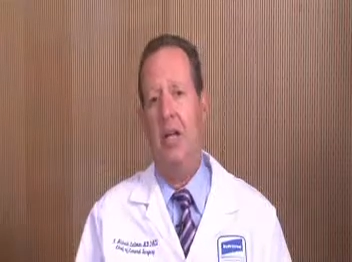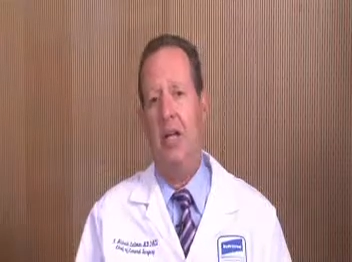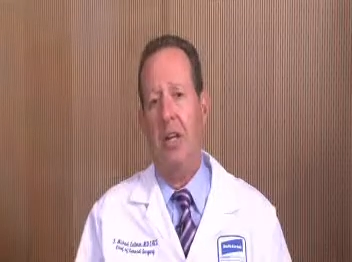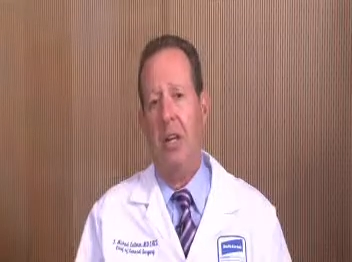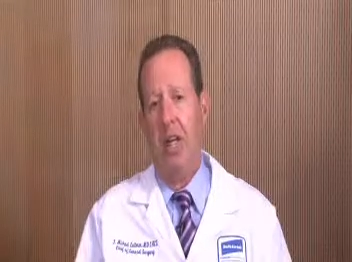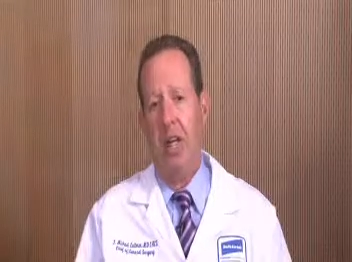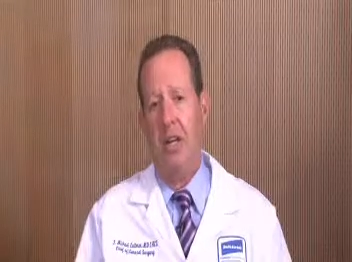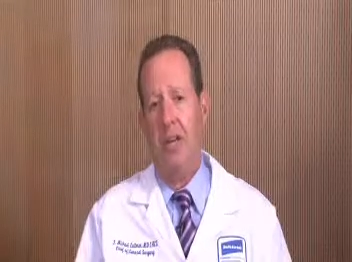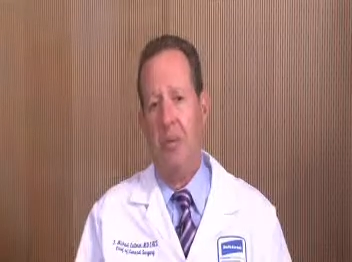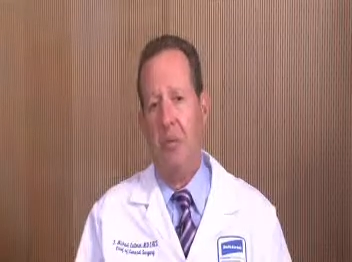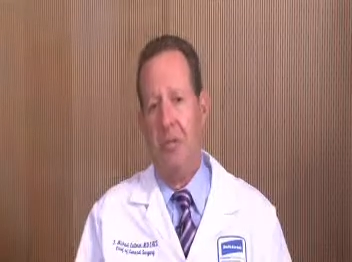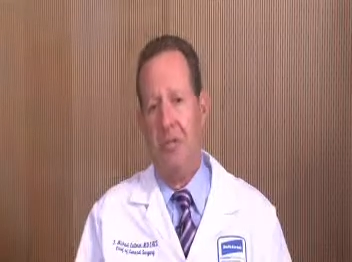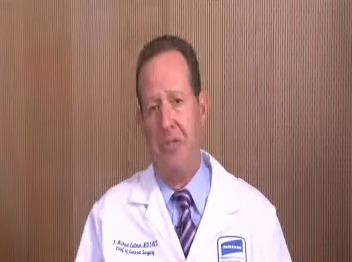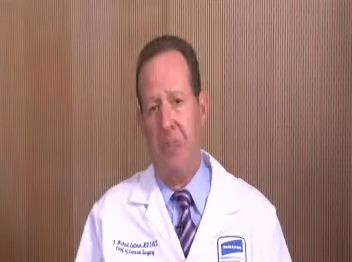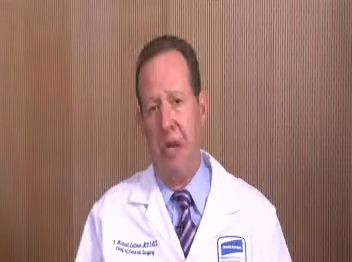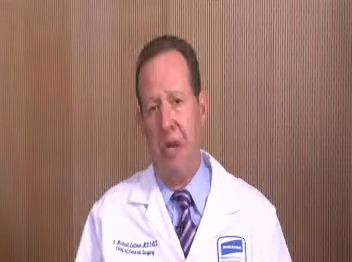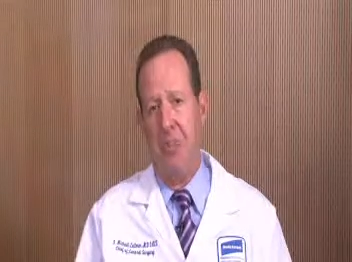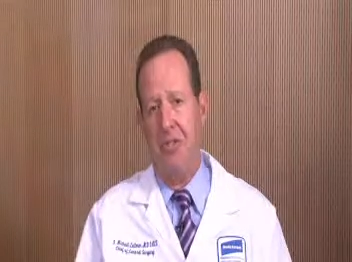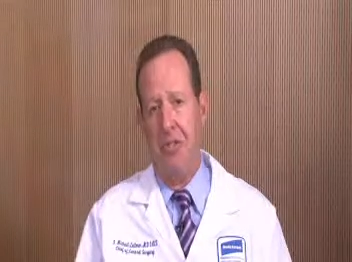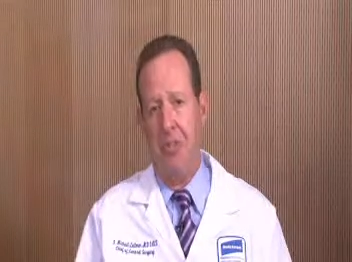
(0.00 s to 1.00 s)

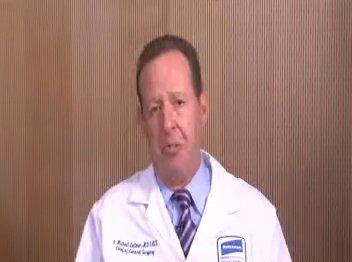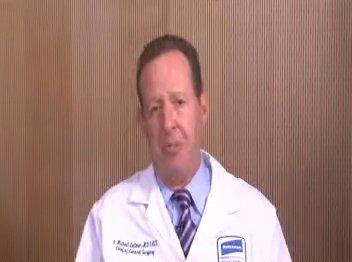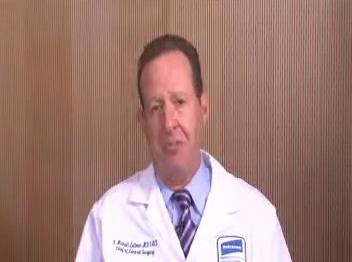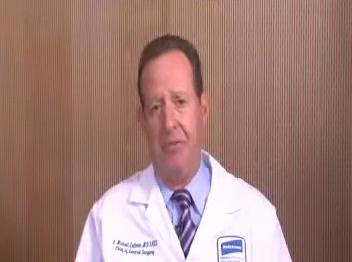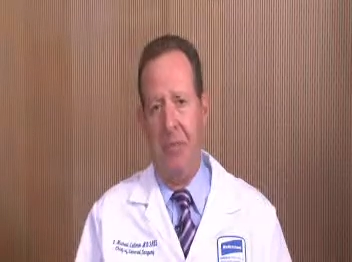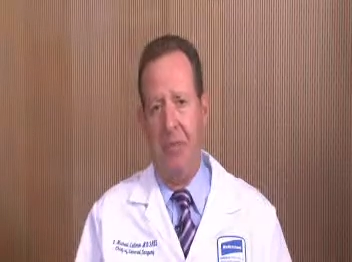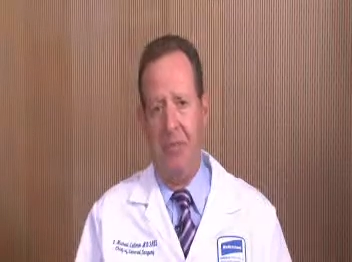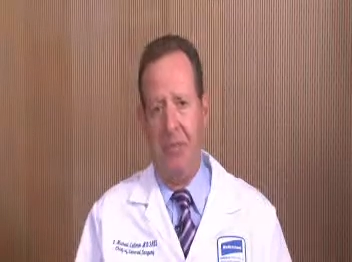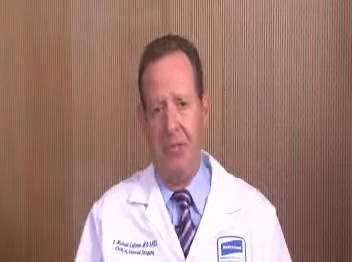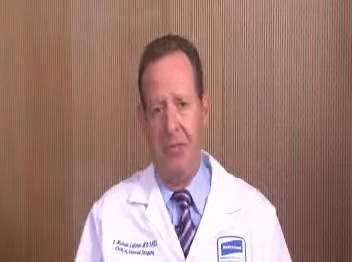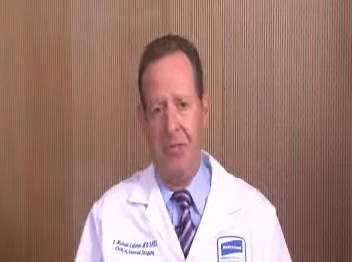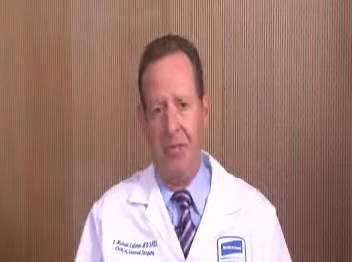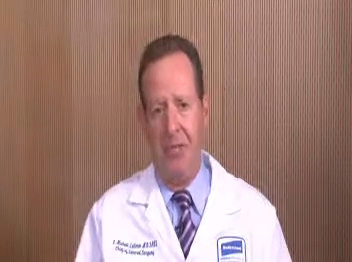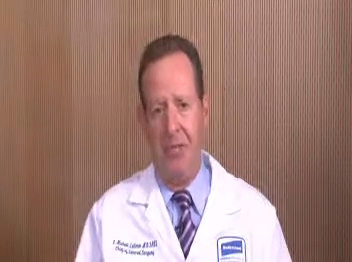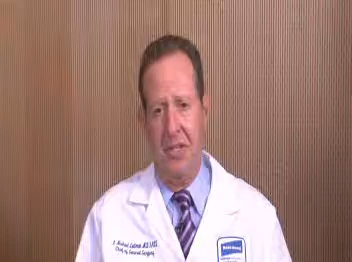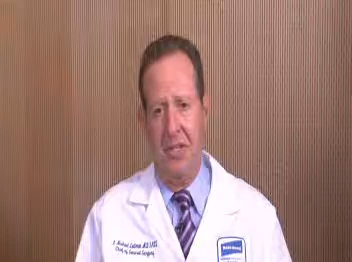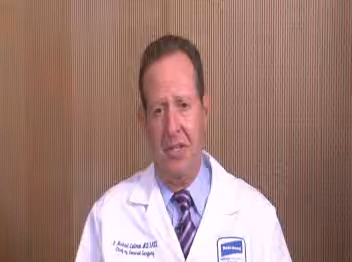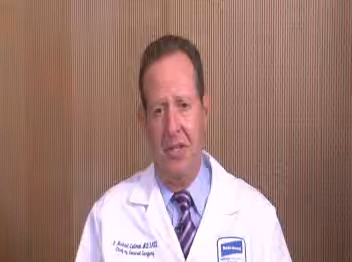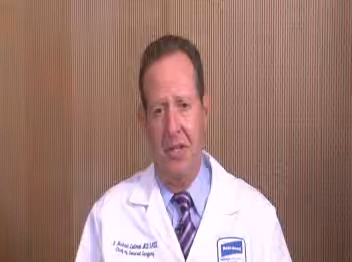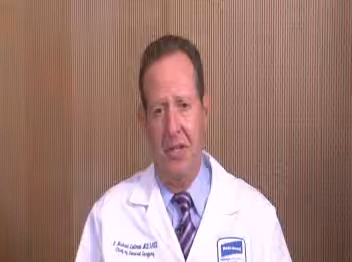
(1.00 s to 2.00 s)
gastroesophageal reflux
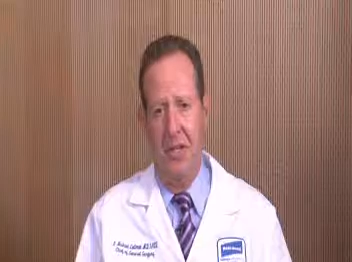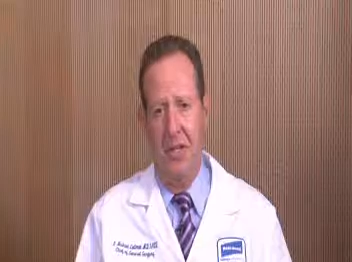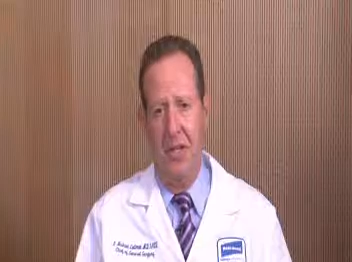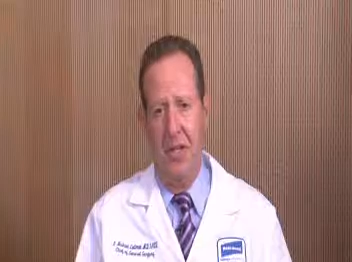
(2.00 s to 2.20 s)
disease.